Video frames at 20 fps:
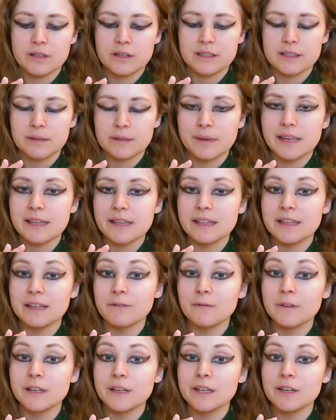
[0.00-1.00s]
some healing
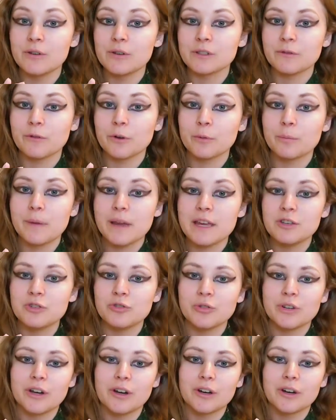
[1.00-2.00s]
videos for
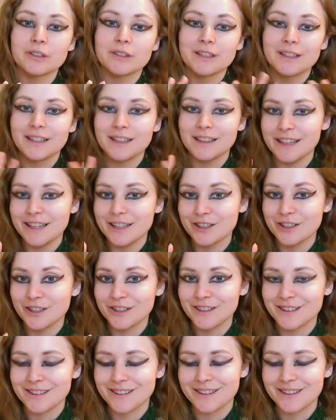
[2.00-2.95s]
Patreon later.